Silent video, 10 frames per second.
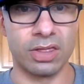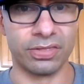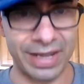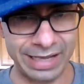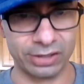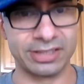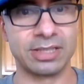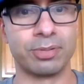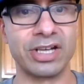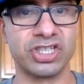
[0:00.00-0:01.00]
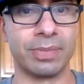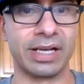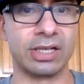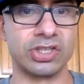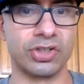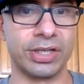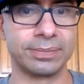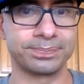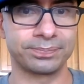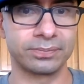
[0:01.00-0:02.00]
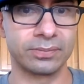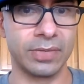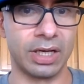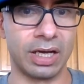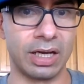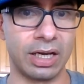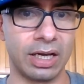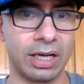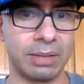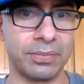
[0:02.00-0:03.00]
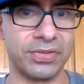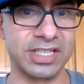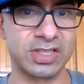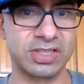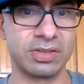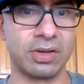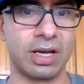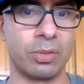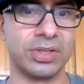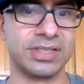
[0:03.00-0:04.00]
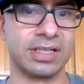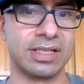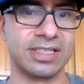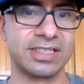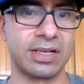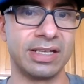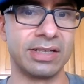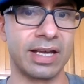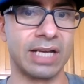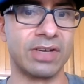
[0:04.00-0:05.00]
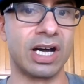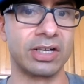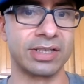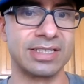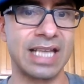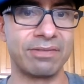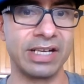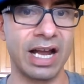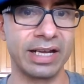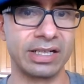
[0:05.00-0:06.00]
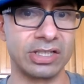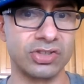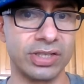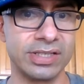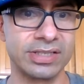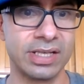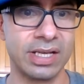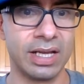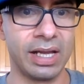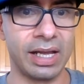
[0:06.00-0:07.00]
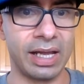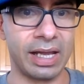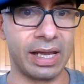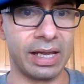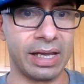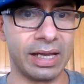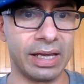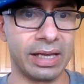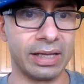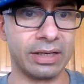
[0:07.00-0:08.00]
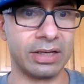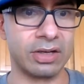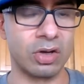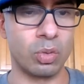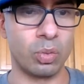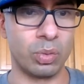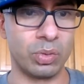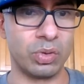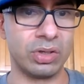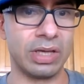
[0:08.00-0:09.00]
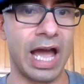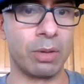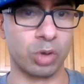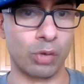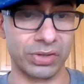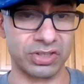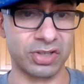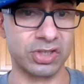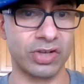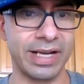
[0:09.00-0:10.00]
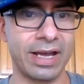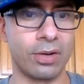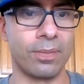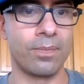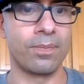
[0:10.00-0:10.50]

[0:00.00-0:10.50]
Then I looked at depression by country. Um, this uh, was a study done of 179 countries, and we I will go over the results right now.